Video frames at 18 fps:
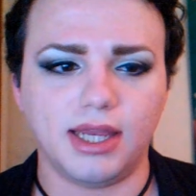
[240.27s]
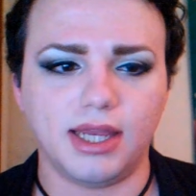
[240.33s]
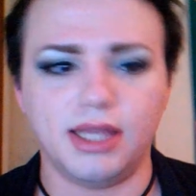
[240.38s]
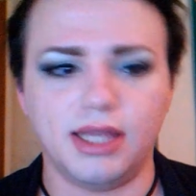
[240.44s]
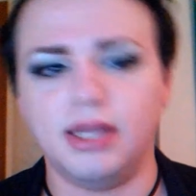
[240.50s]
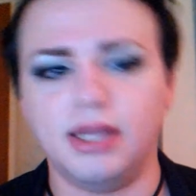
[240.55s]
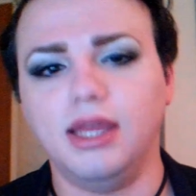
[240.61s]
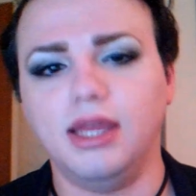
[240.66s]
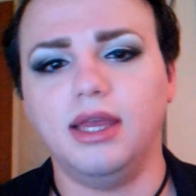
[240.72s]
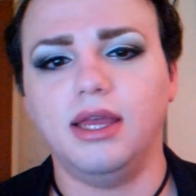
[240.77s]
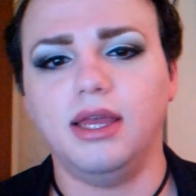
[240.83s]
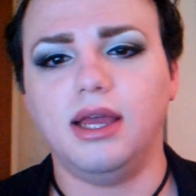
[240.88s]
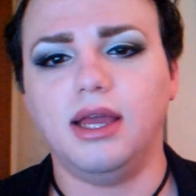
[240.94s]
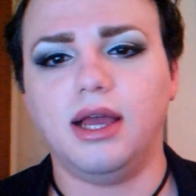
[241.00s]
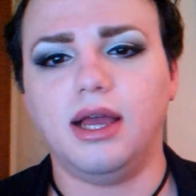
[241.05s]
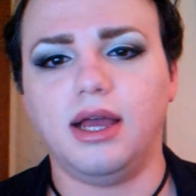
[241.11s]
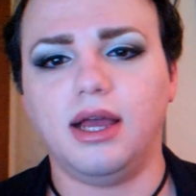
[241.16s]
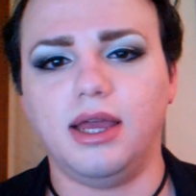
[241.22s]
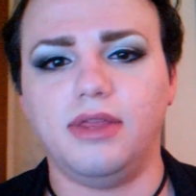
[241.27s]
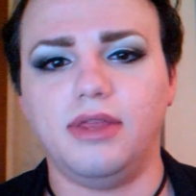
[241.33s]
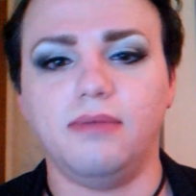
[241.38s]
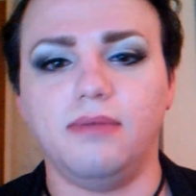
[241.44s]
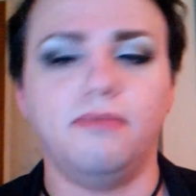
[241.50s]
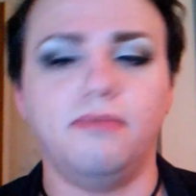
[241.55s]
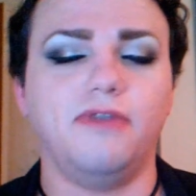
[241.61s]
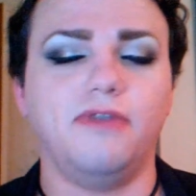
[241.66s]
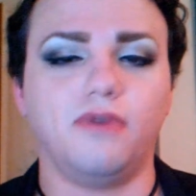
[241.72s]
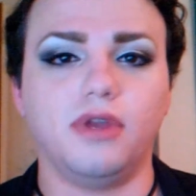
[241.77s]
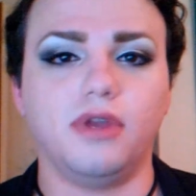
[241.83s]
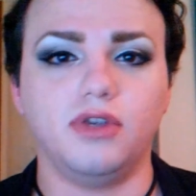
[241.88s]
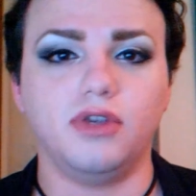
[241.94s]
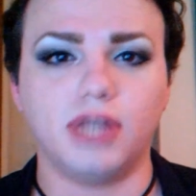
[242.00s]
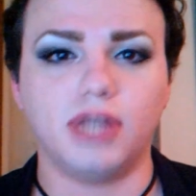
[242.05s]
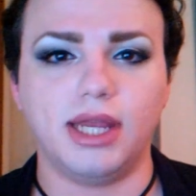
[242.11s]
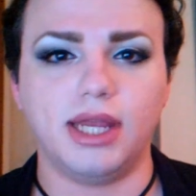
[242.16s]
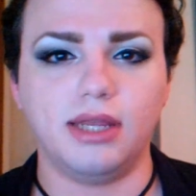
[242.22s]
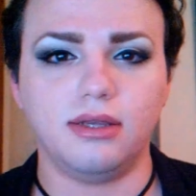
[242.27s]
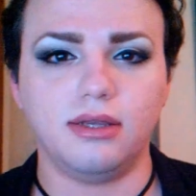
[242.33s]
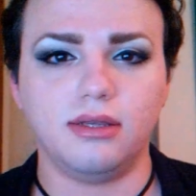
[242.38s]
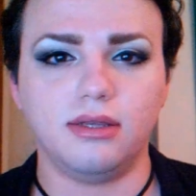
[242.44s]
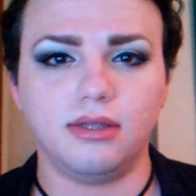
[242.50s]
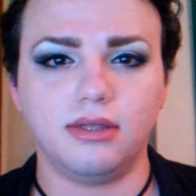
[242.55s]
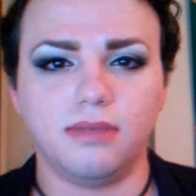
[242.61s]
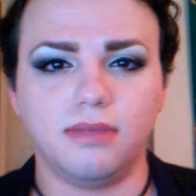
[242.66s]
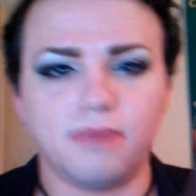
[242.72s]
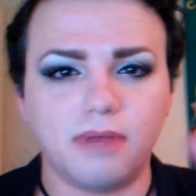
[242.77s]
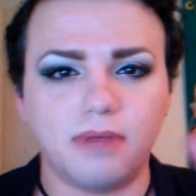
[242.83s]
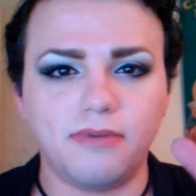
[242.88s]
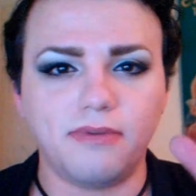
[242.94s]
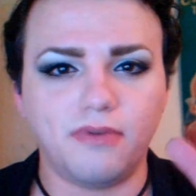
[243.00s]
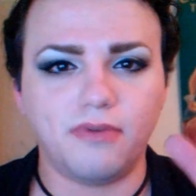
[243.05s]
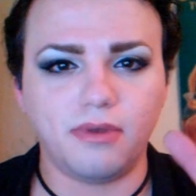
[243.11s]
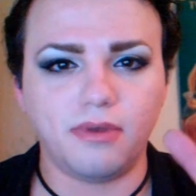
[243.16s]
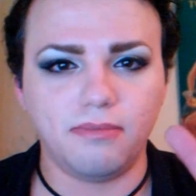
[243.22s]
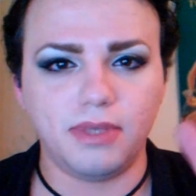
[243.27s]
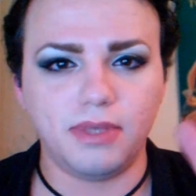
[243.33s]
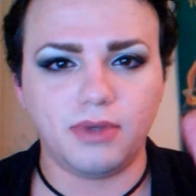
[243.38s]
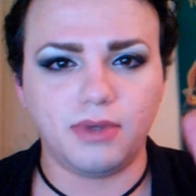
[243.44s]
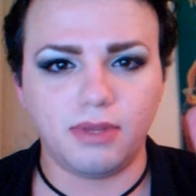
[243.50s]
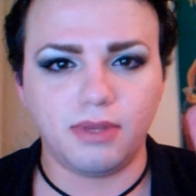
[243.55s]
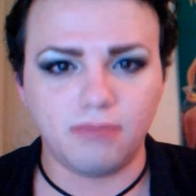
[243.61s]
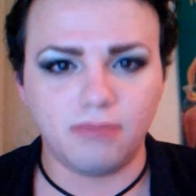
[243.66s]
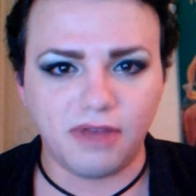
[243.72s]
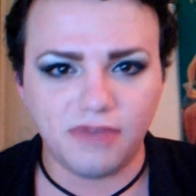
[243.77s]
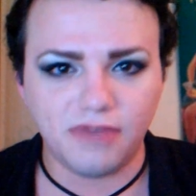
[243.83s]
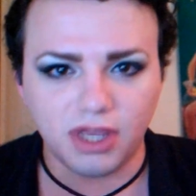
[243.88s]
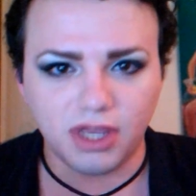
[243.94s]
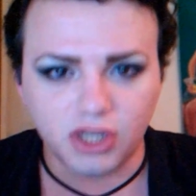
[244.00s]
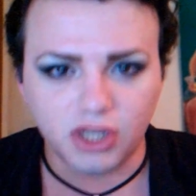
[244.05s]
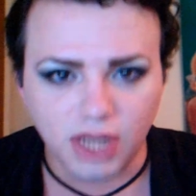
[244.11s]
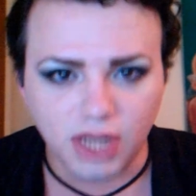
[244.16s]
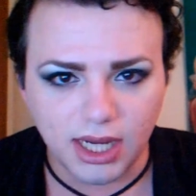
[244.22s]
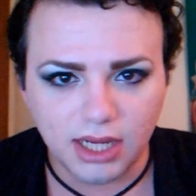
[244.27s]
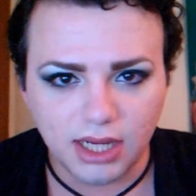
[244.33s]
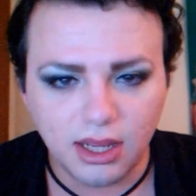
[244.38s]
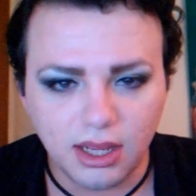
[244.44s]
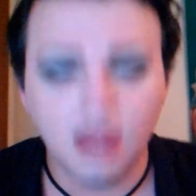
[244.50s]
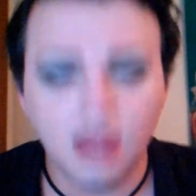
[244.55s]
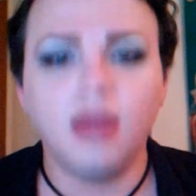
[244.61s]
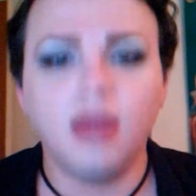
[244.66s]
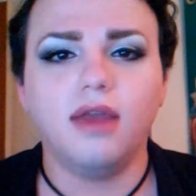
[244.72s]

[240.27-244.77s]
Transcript: and then it and before you shine it, the part between buffing and shining,